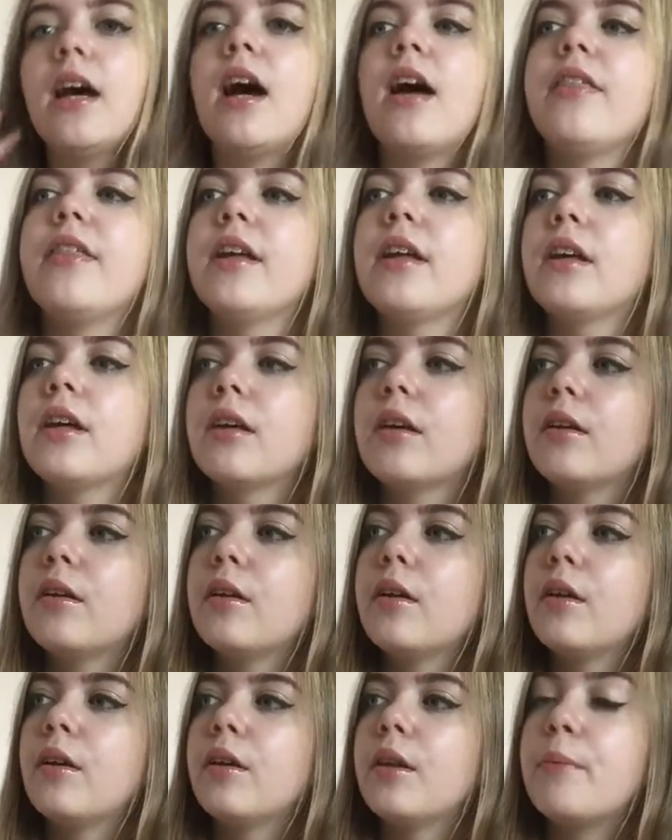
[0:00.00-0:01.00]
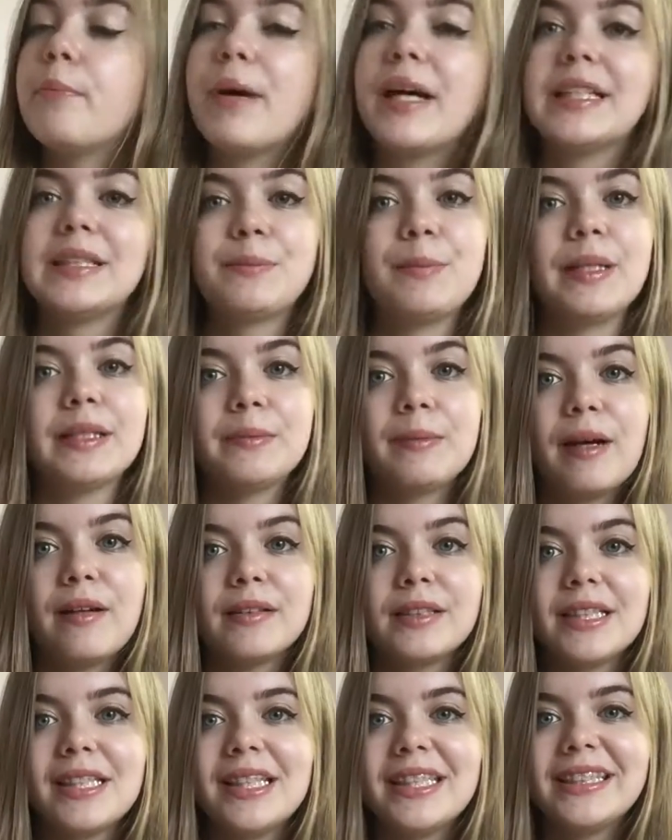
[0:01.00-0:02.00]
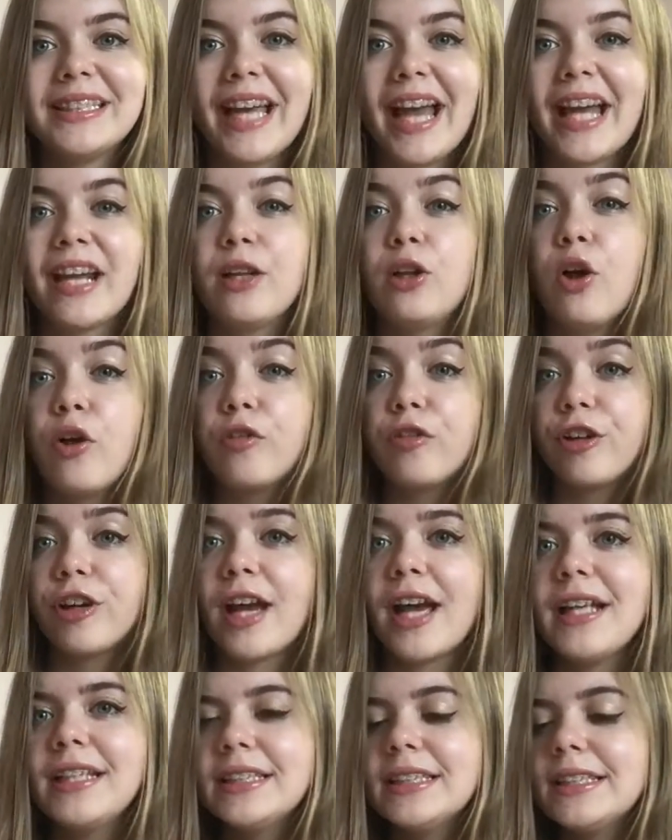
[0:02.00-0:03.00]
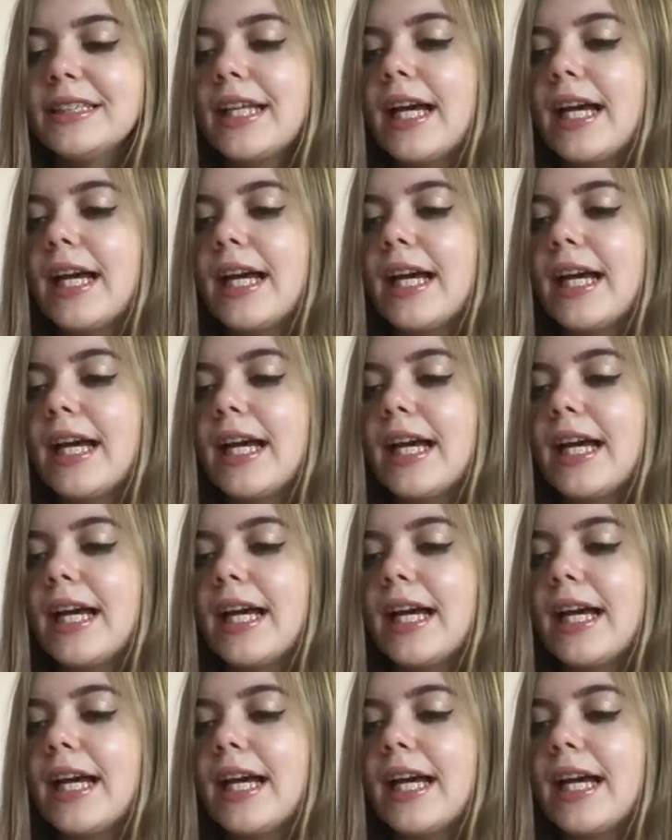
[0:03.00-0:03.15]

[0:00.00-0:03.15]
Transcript: I think, the best bits about it is they had a lot of creators.